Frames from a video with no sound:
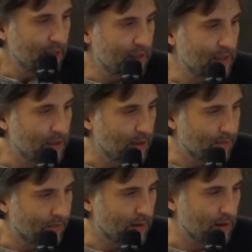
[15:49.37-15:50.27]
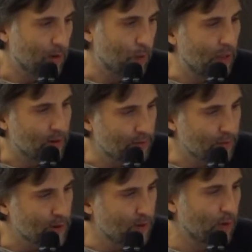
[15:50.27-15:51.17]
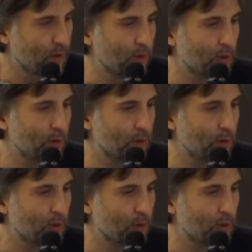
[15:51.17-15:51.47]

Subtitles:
is well, first of all,